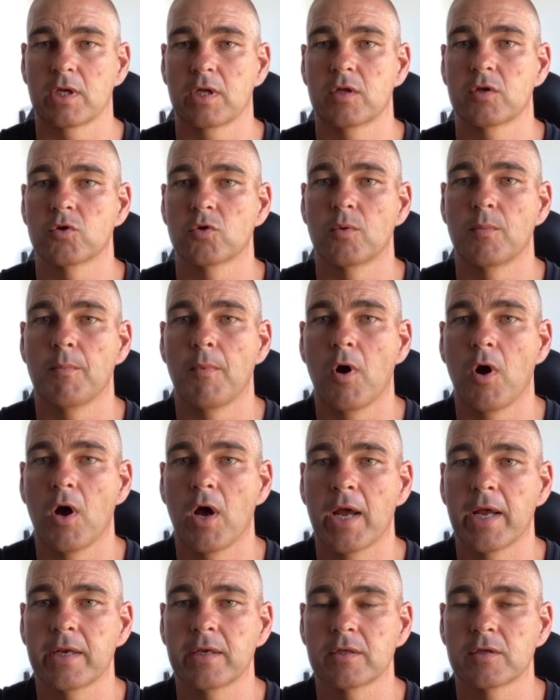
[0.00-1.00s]
in your
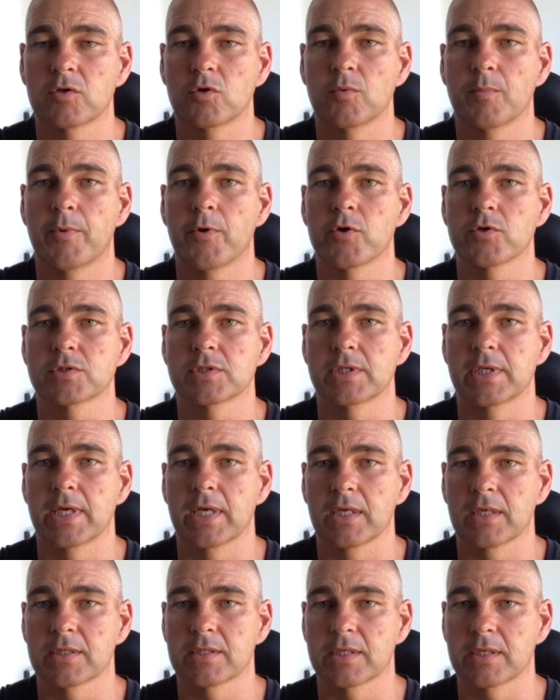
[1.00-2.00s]
mind and your
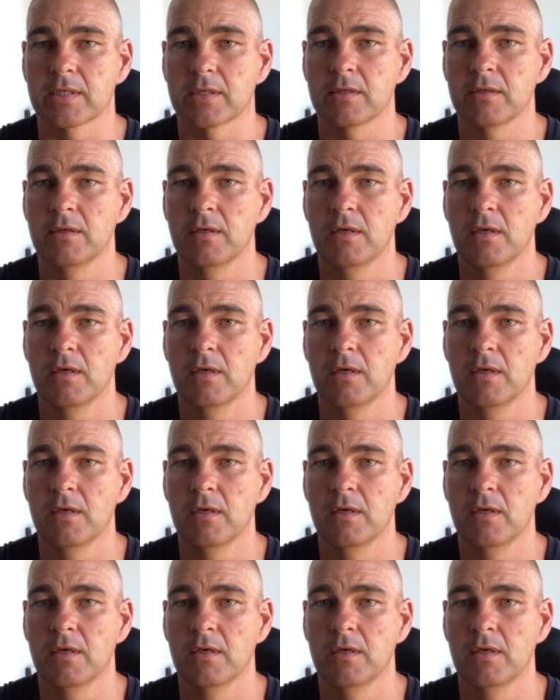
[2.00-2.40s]
personality